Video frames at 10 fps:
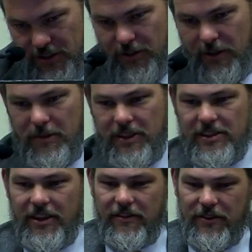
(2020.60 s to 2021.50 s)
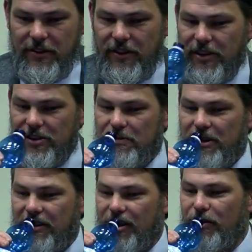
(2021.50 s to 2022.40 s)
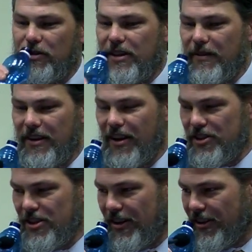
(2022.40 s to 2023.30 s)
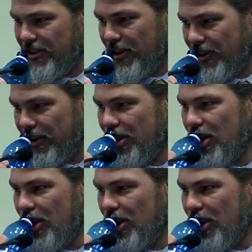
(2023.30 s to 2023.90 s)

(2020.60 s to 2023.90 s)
let me say a few things about that. What time did I start, Jerry?